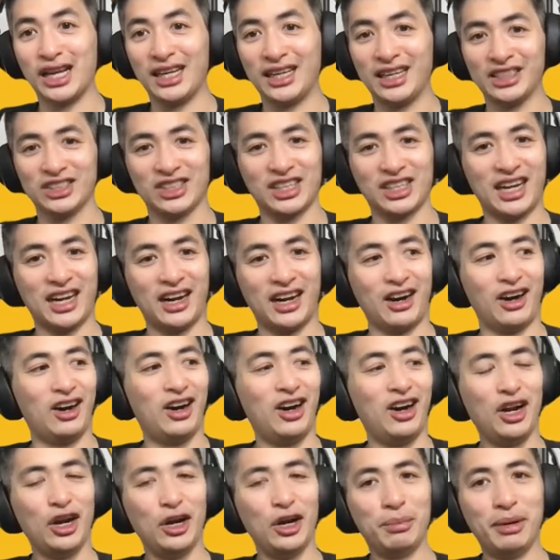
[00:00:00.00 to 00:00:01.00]
He doesn't care.
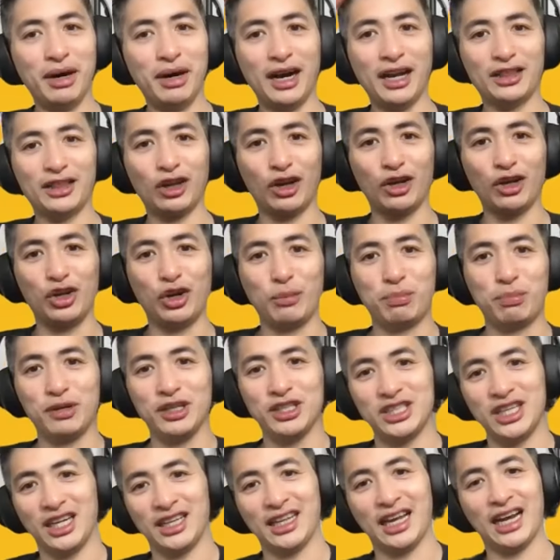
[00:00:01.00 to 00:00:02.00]
But I thought you'd
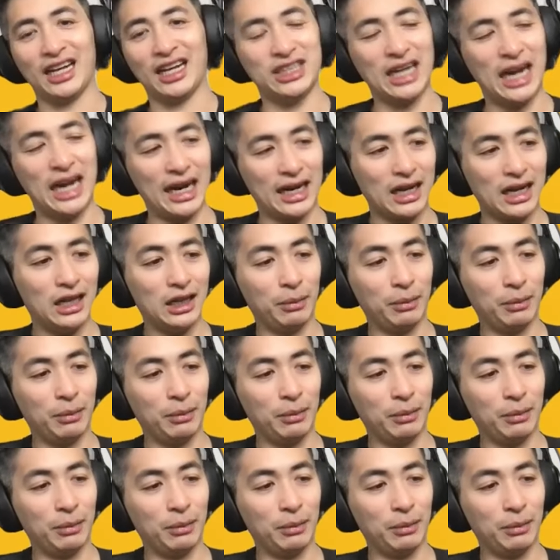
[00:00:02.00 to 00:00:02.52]
appreciate that, Jack.